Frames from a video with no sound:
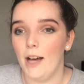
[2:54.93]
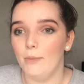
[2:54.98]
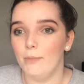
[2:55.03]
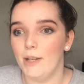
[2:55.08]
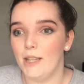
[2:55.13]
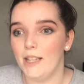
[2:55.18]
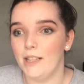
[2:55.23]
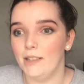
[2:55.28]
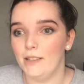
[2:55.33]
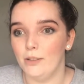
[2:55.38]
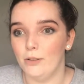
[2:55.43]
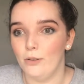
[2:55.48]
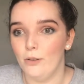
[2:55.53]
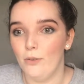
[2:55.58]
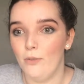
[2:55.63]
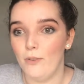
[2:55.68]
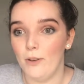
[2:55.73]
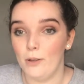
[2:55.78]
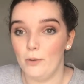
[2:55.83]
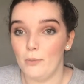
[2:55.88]
with a little
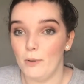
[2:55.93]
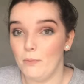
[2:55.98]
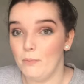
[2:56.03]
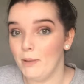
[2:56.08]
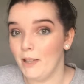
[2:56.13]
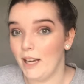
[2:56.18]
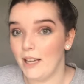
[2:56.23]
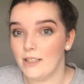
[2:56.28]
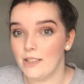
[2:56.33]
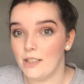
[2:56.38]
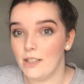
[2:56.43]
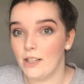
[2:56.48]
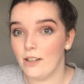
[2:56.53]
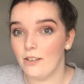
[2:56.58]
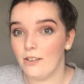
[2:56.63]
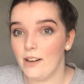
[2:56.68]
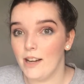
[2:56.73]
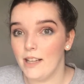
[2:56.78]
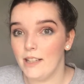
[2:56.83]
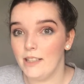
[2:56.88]
film of plastic
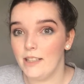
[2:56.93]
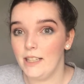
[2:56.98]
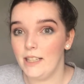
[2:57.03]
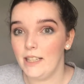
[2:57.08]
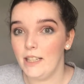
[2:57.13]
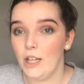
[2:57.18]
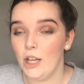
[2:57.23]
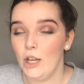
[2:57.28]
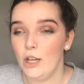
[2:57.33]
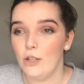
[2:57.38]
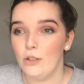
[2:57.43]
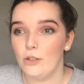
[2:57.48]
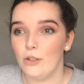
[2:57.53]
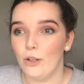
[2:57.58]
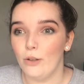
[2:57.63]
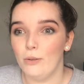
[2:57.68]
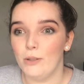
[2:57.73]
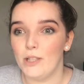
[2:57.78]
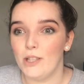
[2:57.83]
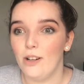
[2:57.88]
around it, so
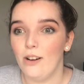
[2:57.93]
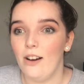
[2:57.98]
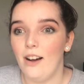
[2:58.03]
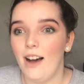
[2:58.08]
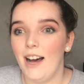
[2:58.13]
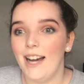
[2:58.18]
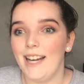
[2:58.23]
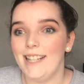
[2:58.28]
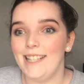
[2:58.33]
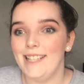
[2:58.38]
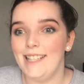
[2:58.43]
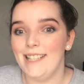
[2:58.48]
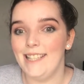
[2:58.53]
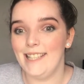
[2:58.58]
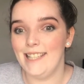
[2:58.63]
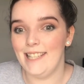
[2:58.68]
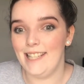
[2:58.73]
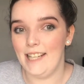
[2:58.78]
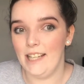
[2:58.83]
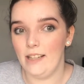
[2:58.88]
it's not
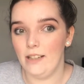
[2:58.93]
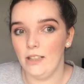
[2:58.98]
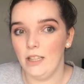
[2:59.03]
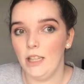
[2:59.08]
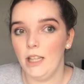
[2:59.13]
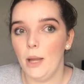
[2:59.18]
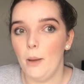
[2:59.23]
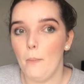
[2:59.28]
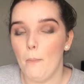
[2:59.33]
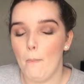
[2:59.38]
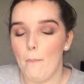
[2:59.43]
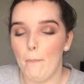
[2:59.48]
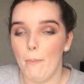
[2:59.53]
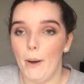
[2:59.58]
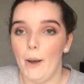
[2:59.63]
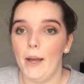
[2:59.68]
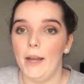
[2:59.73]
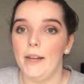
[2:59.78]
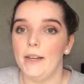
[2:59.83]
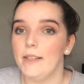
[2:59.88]
ideal,
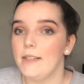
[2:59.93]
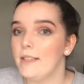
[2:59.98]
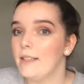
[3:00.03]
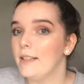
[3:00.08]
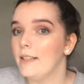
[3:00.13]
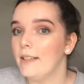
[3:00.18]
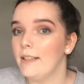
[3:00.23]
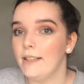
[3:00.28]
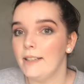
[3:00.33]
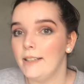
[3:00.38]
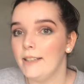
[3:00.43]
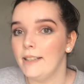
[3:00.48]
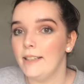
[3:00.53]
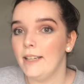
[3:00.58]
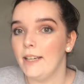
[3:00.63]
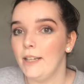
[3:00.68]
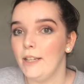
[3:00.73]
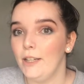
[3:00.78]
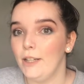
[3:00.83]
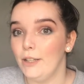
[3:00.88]
but
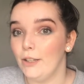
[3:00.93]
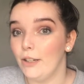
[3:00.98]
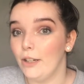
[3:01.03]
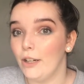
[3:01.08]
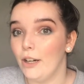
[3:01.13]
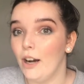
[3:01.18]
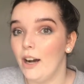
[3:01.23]
you know,